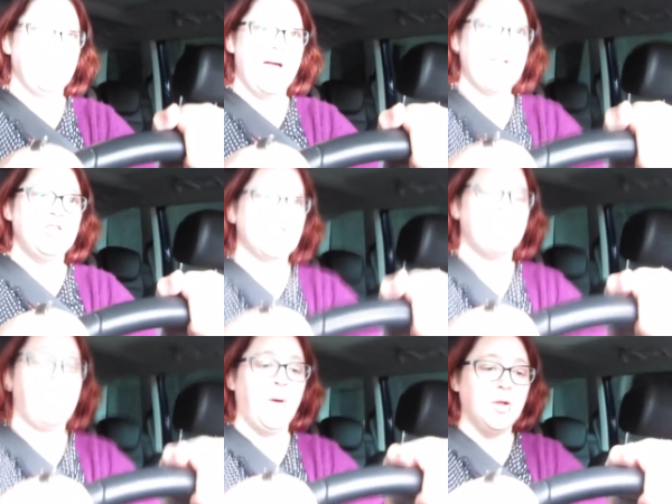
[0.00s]
a man just
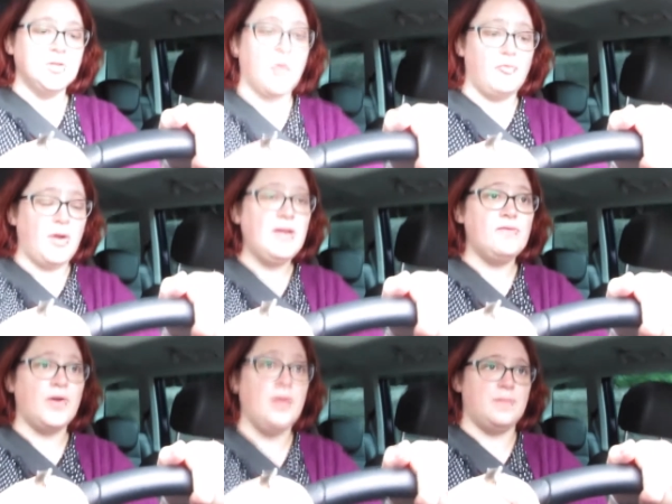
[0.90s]
pulled right
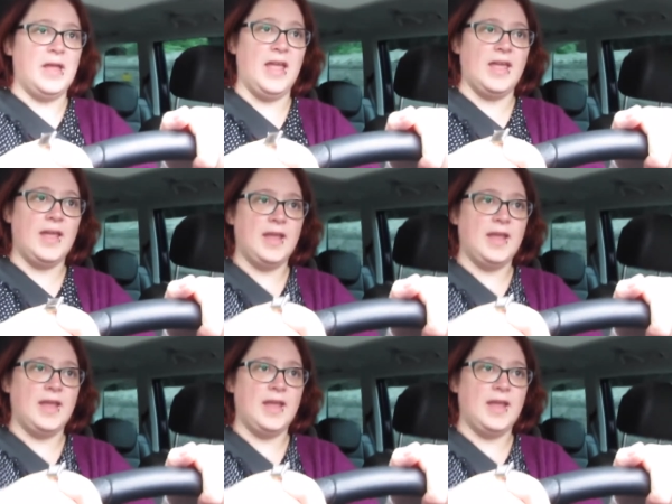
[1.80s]
in front of me.